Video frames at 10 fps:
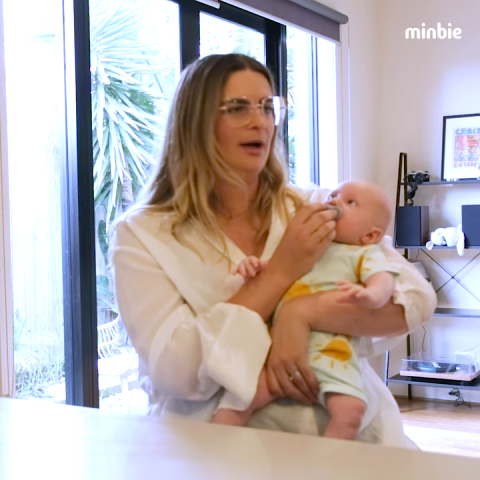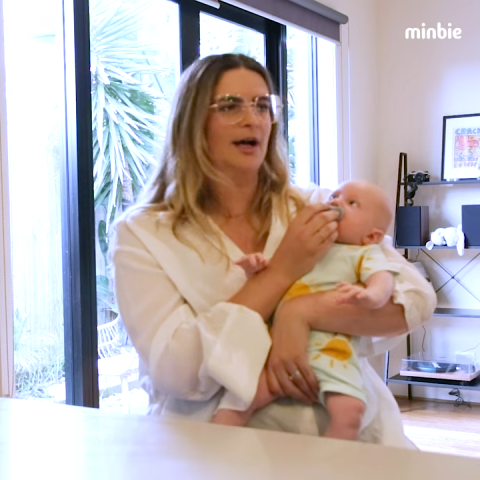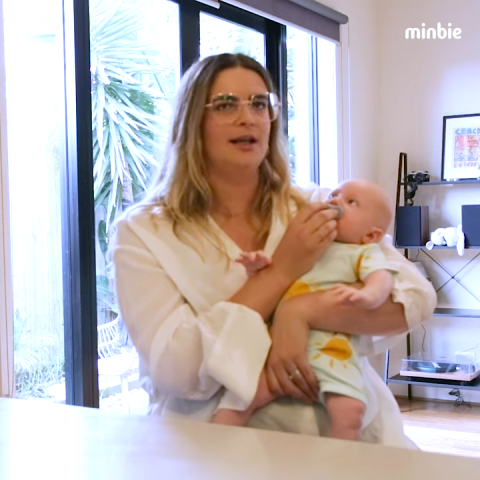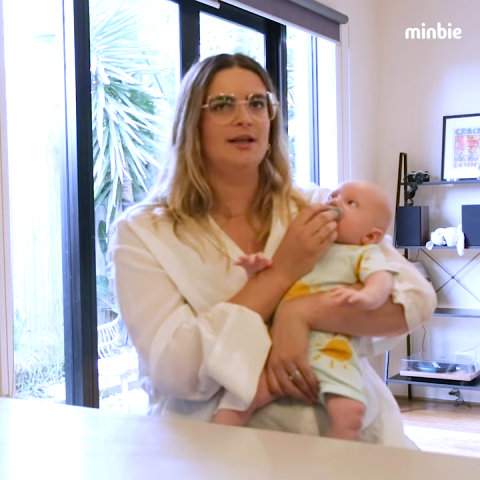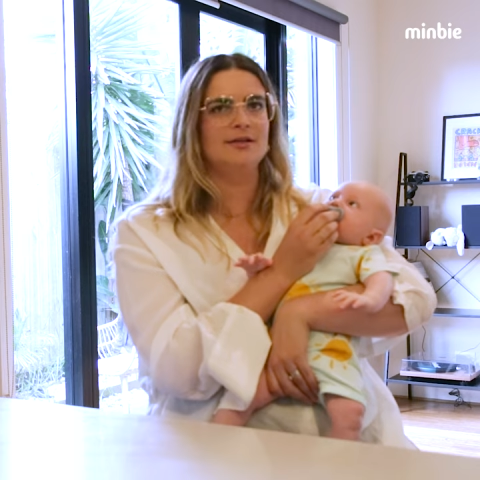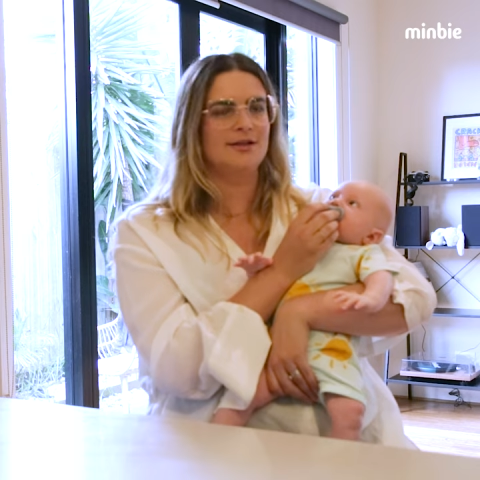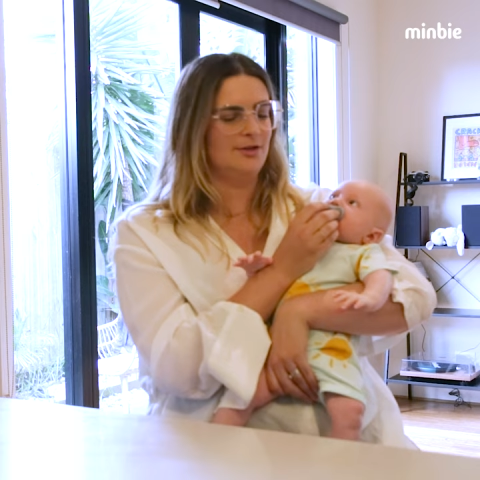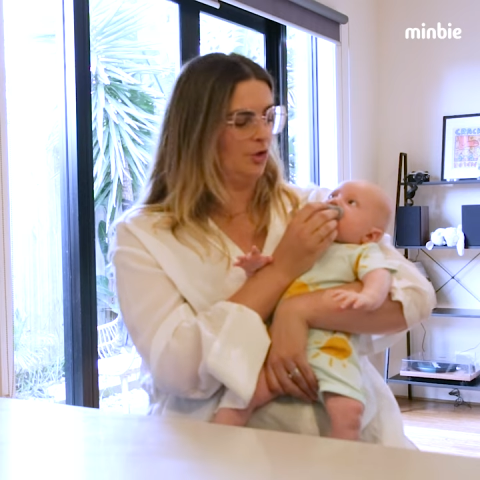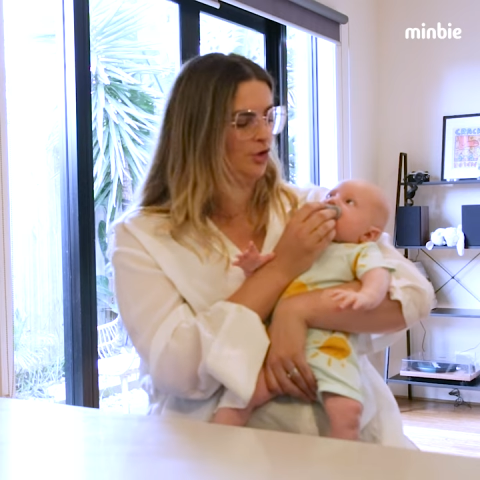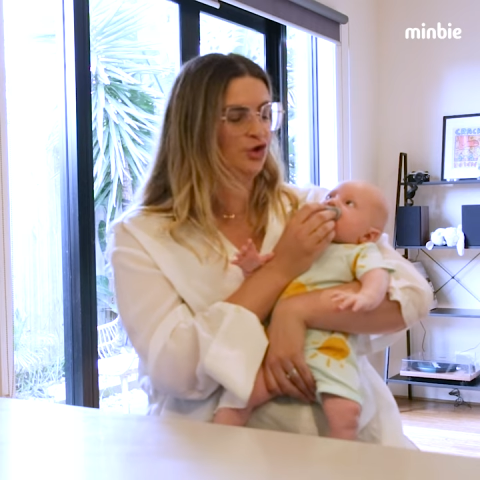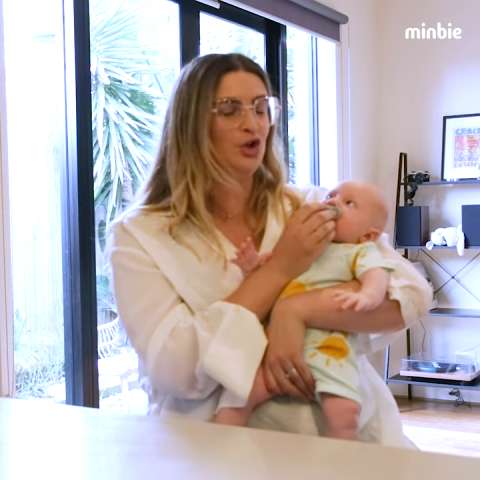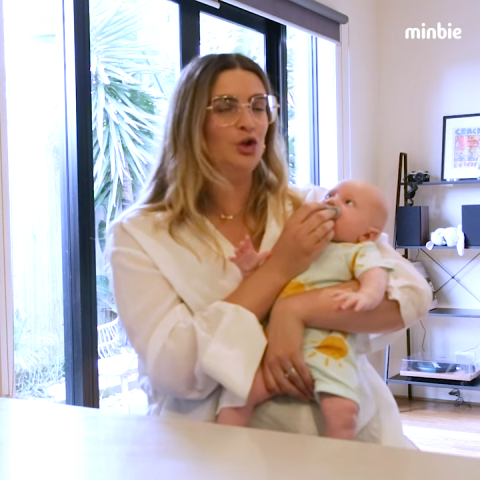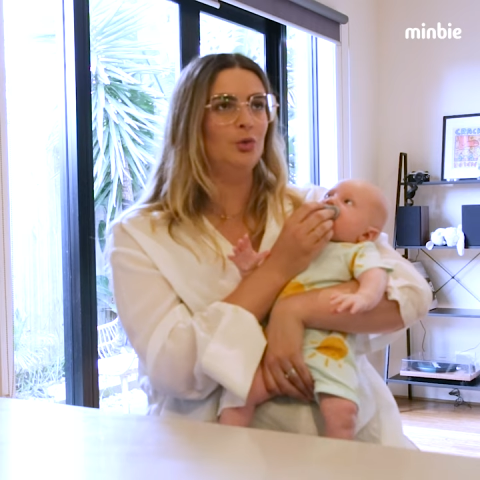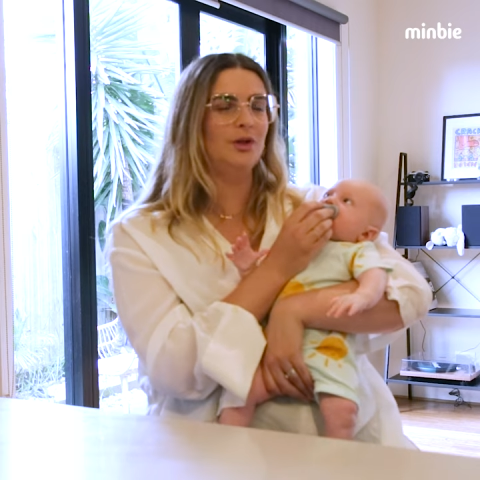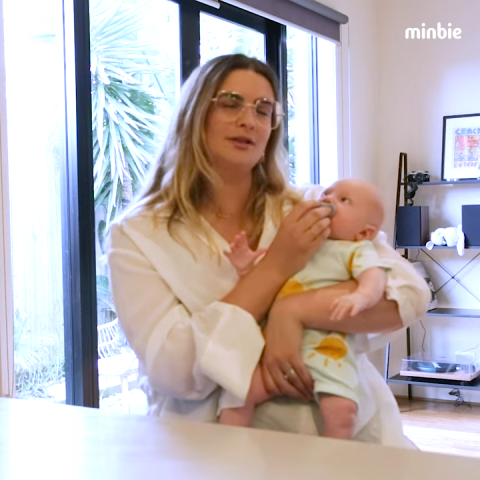by suck
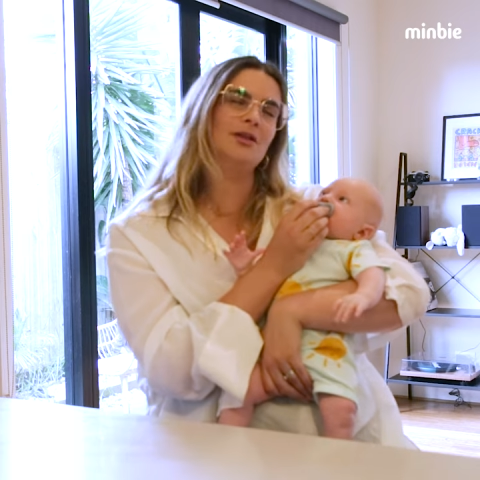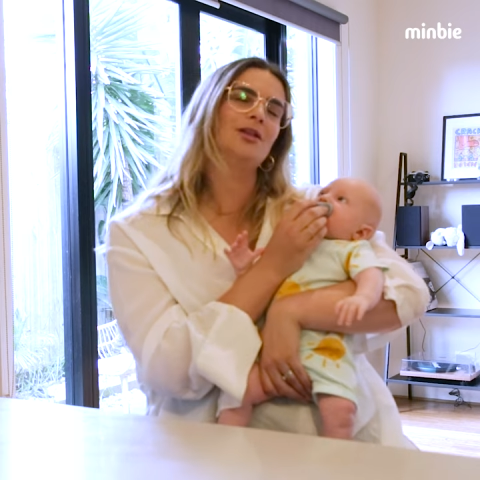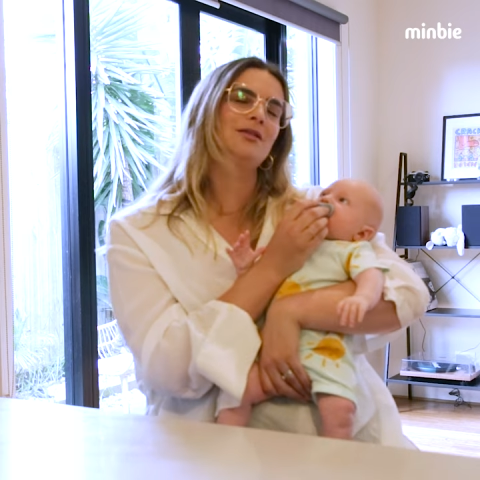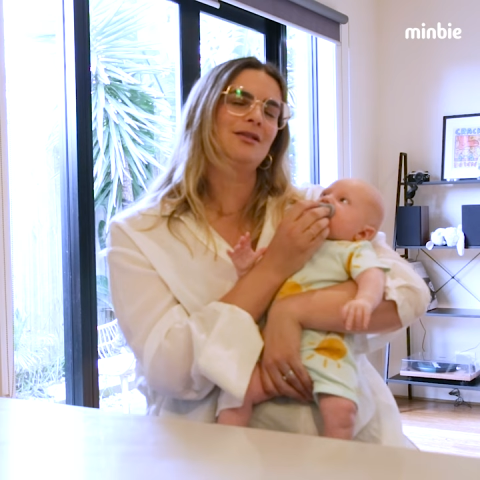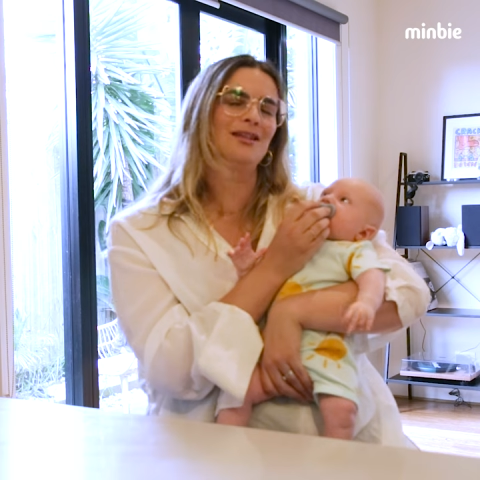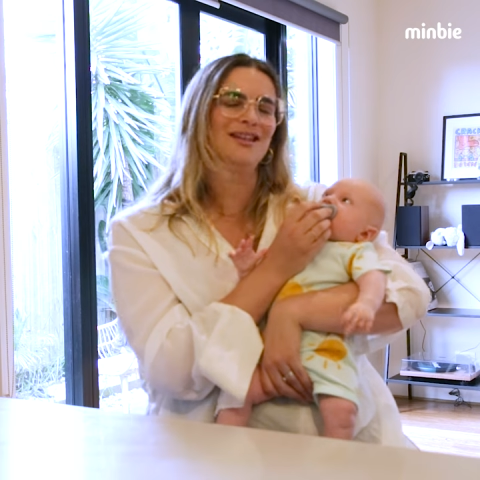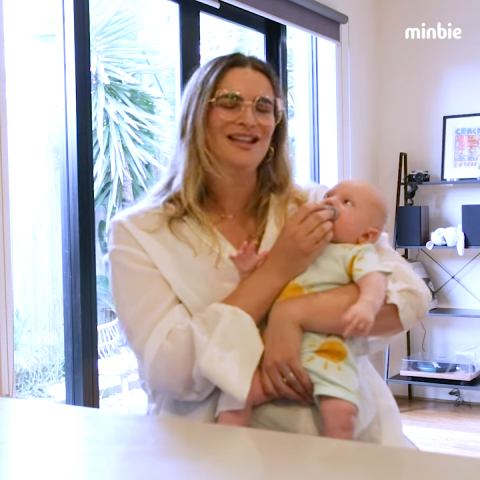two, he starts to